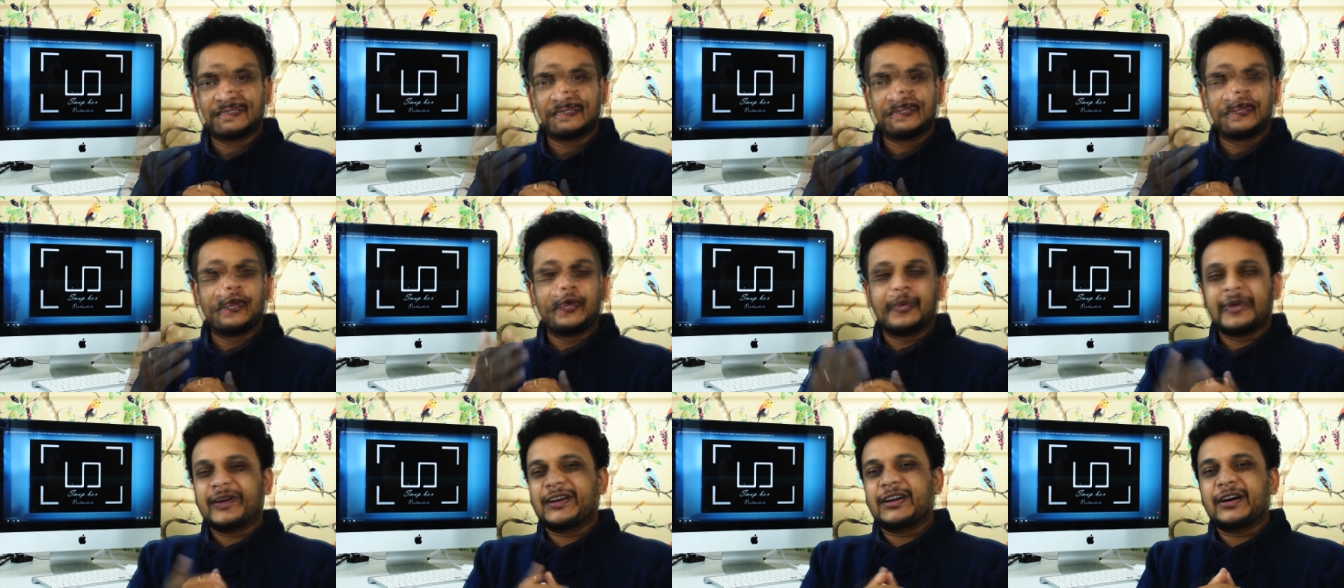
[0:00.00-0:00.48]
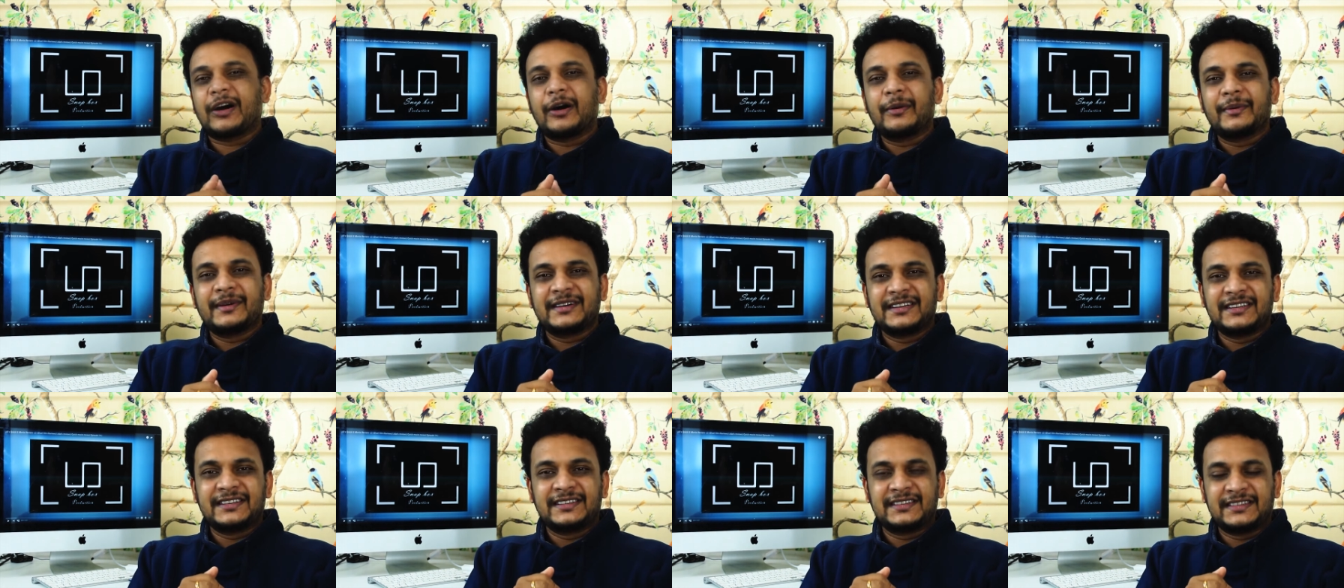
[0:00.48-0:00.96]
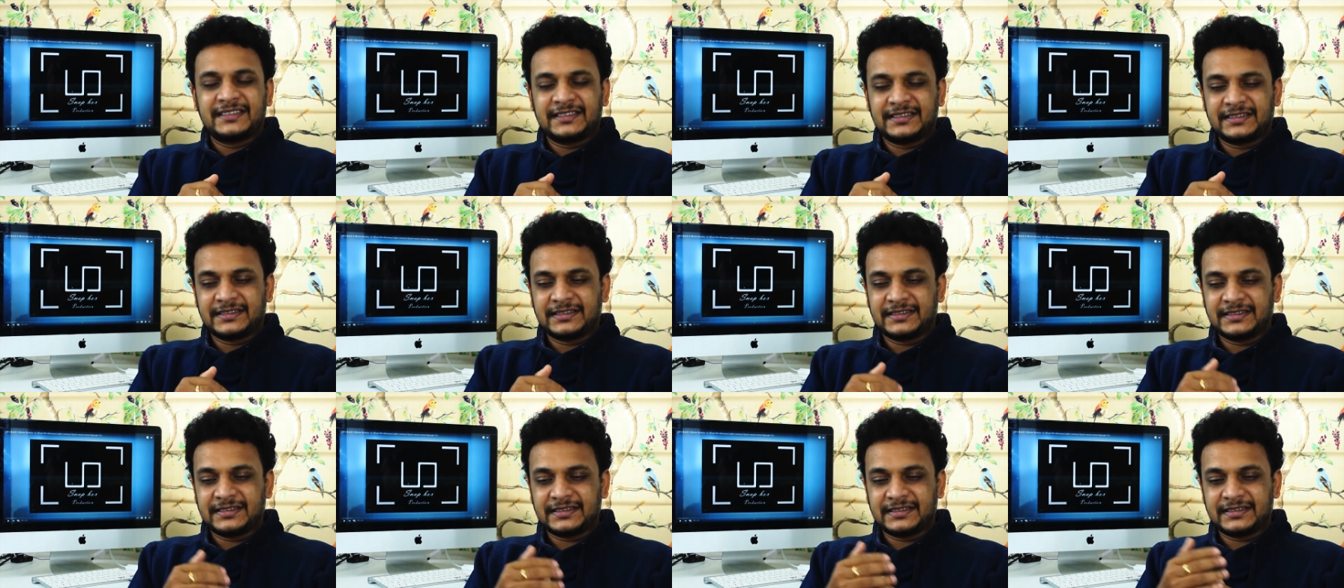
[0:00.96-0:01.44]
No matter how many
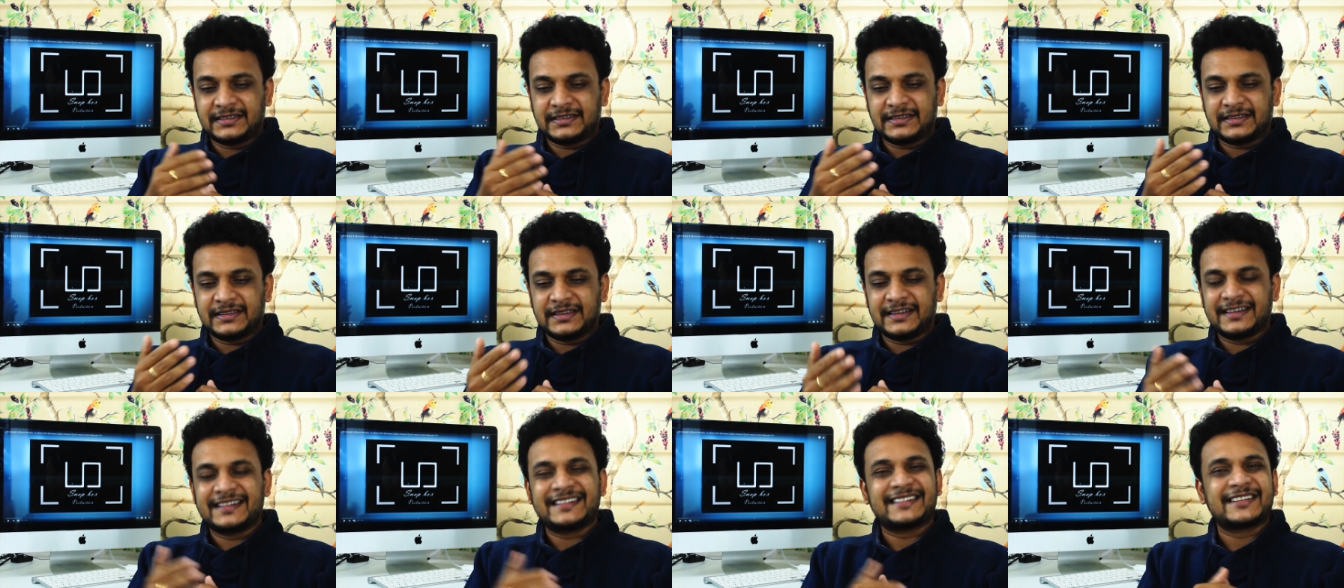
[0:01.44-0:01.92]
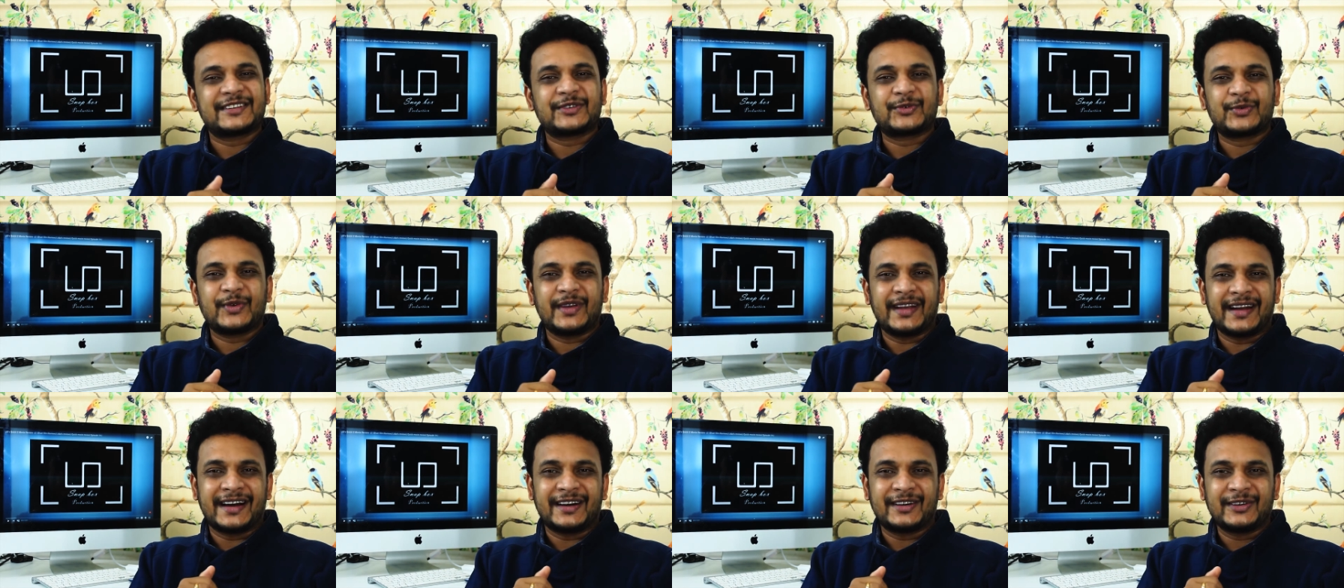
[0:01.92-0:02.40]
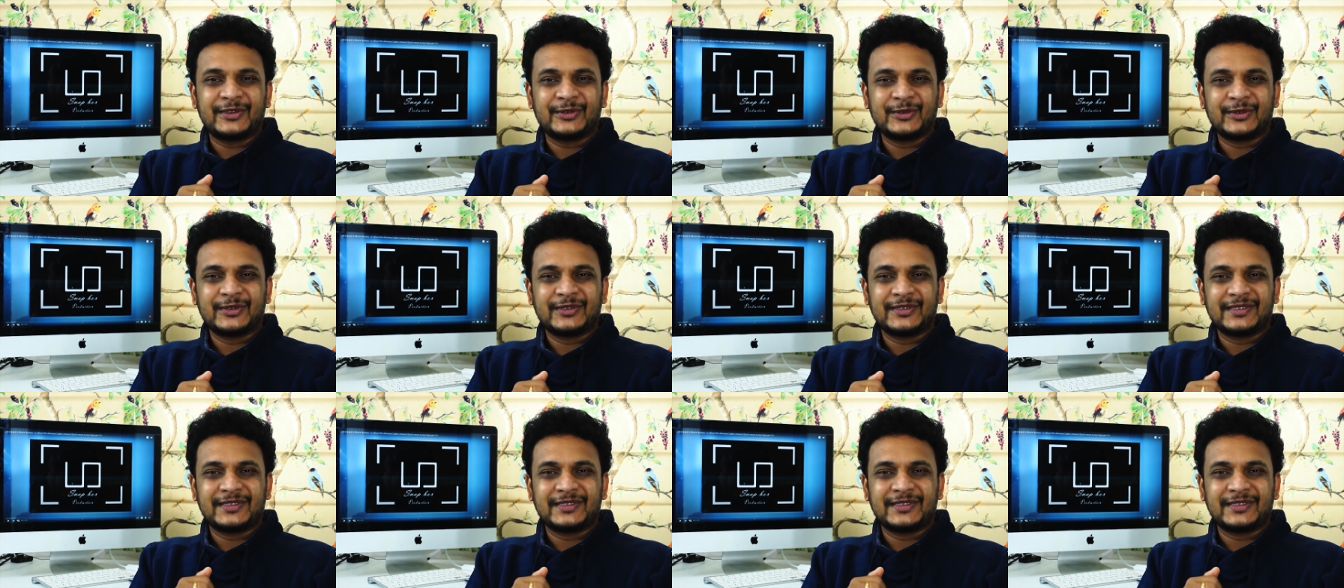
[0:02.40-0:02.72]
reasons we have,